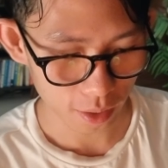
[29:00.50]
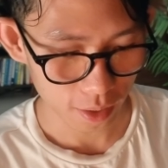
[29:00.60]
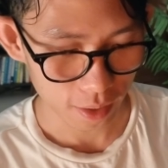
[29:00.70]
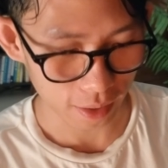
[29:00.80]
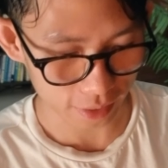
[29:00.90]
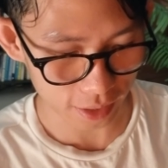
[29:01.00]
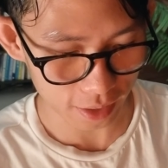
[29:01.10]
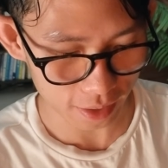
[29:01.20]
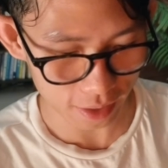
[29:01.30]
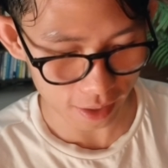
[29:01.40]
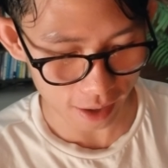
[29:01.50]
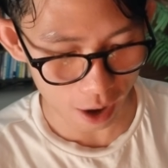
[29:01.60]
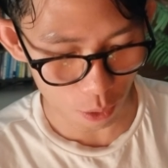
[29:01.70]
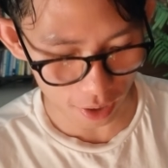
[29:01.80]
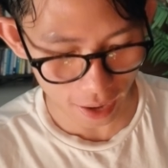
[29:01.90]
Like I said, I'd
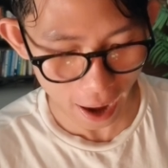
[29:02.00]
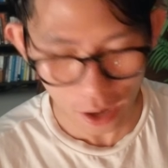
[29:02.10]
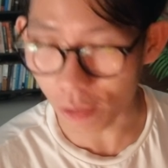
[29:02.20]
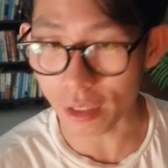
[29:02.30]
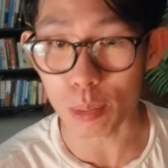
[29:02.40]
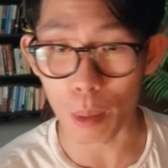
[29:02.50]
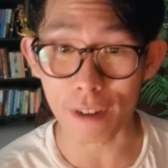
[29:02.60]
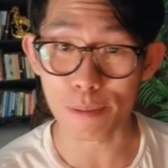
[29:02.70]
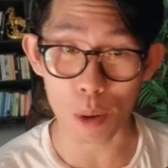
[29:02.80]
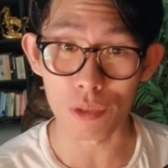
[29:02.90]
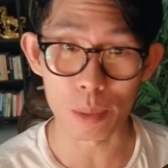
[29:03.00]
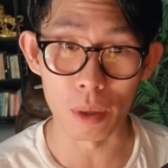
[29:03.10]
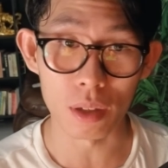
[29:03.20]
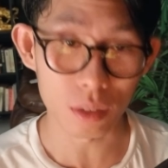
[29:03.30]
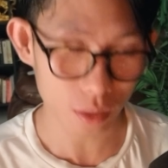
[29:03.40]
rather end of this month
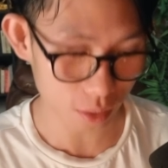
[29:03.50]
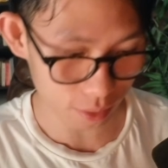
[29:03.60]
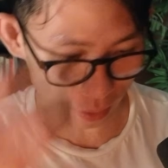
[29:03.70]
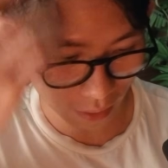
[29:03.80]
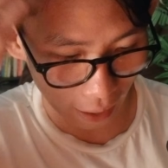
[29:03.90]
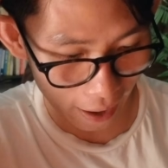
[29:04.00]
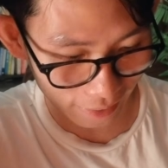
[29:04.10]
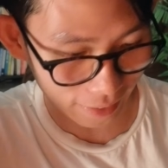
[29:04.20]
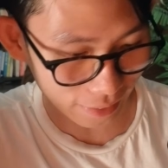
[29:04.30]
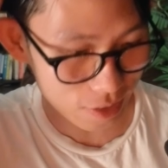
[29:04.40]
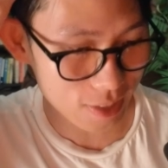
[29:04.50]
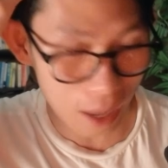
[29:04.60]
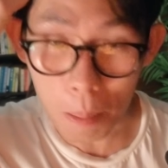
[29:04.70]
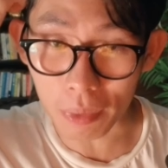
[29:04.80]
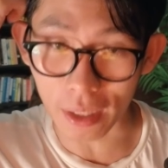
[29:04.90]
profitable and getting
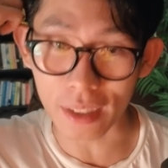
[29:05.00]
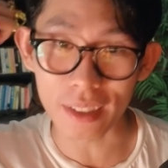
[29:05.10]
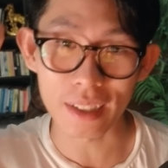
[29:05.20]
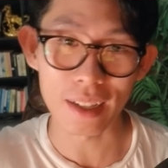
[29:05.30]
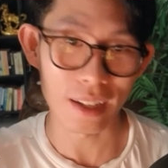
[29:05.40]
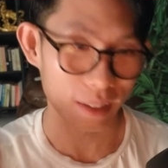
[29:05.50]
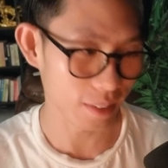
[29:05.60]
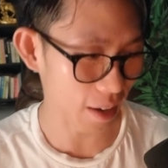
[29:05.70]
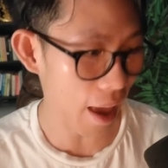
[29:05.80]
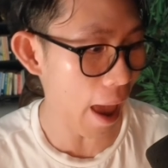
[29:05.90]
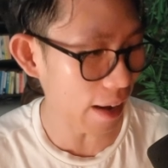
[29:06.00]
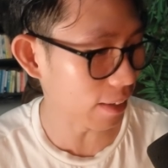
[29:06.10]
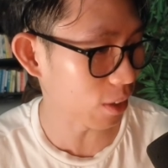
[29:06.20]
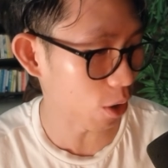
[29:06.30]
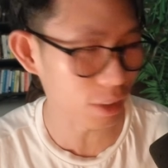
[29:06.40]
something than
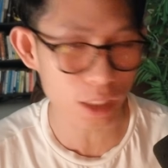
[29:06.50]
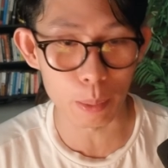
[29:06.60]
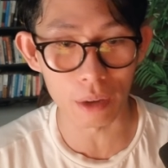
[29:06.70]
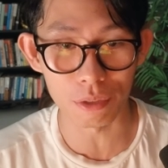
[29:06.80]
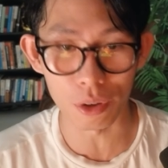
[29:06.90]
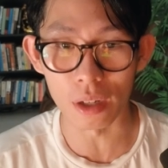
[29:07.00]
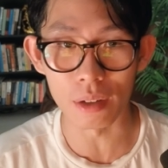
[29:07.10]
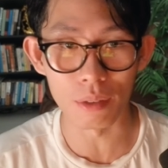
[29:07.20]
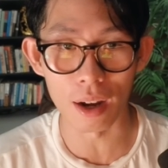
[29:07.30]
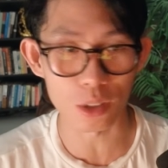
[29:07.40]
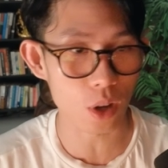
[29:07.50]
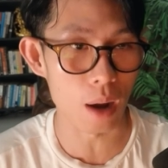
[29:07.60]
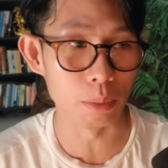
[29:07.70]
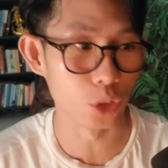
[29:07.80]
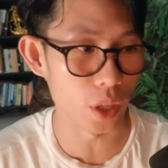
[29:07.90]
ending off this month red, right? So
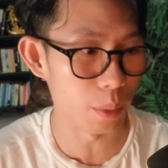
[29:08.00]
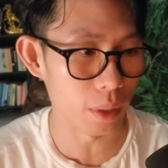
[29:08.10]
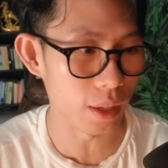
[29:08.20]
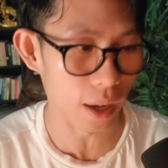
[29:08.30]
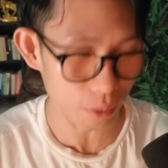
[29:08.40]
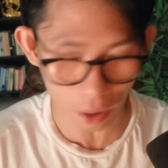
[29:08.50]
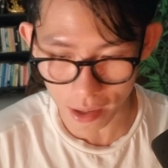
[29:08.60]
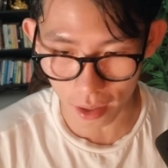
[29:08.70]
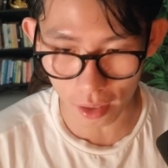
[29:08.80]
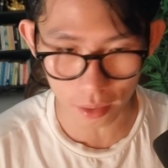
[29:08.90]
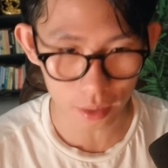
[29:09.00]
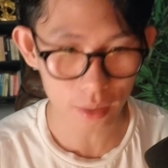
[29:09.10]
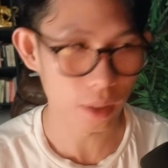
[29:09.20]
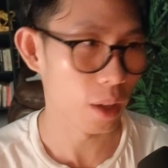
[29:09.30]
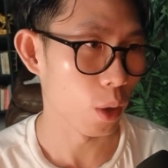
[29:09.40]
I'm genuinely like right here
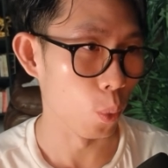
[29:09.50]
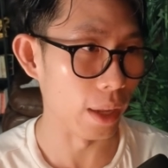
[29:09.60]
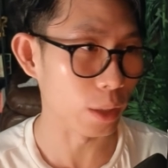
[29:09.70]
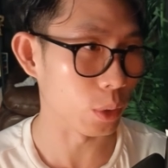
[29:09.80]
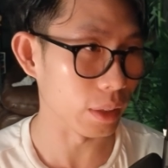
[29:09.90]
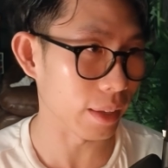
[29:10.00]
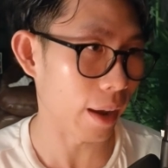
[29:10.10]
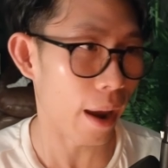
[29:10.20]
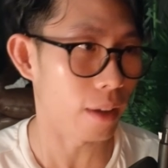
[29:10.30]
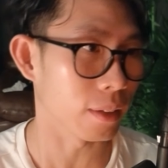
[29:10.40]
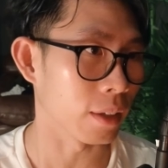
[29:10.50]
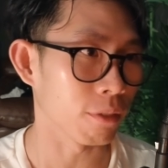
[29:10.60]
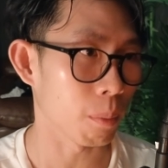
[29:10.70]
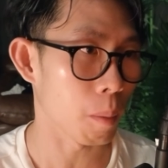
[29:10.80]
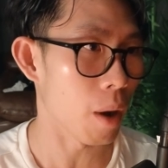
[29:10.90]
willing to take anything
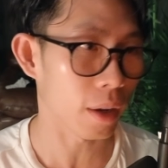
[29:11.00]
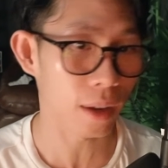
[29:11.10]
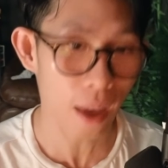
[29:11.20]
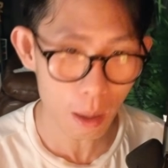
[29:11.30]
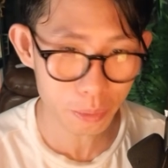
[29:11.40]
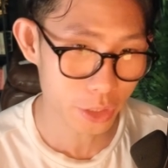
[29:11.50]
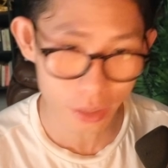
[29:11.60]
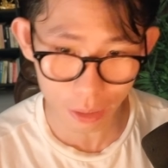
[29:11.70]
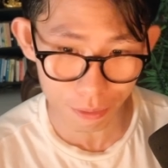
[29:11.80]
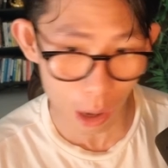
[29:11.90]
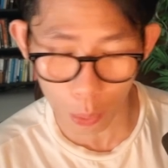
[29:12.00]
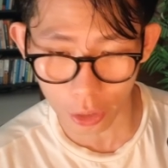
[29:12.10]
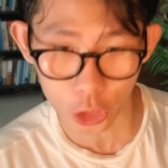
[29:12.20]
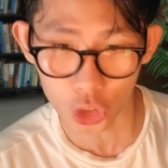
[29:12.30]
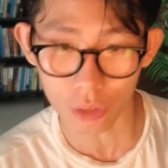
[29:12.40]
from the market. Like, I'm just
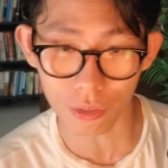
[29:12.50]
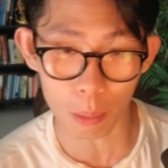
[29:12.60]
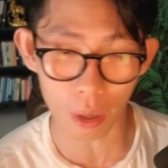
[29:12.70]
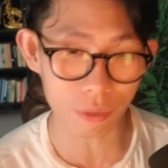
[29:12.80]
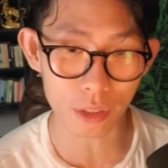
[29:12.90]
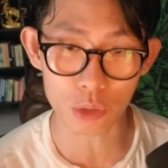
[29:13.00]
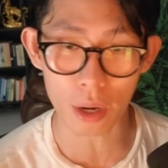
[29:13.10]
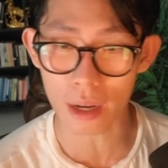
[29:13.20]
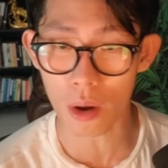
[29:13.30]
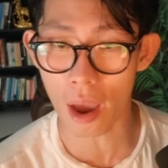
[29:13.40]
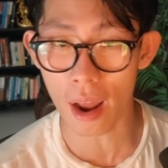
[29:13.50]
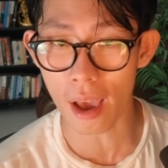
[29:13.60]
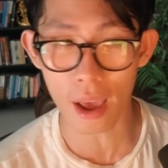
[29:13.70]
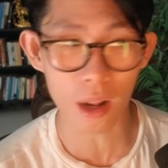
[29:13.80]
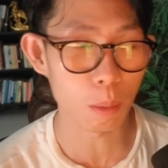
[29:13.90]
devouring shit for breakfast right now,
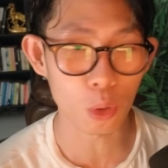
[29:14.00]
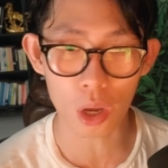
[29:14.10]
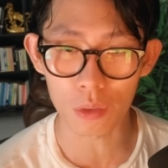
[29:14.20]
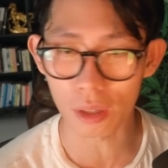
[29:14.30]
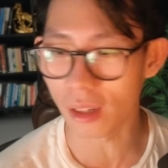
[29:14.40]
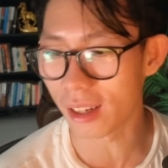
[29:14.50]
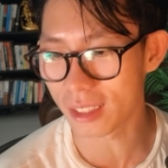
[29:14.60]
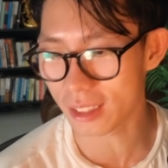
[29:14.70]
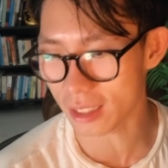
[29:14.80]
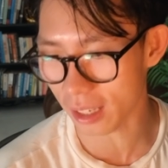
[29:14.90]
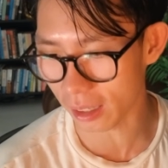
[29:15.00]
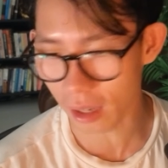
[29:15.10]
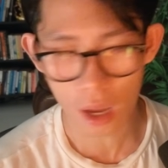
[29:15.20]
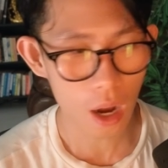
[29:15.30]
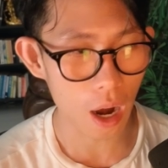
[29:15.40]
and I'm okay with it. Nah, just kidding.
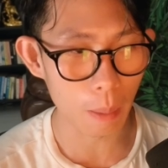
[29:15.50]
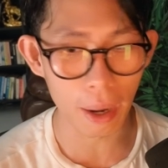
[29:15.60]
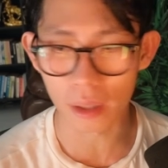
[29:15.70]
Alright, bye.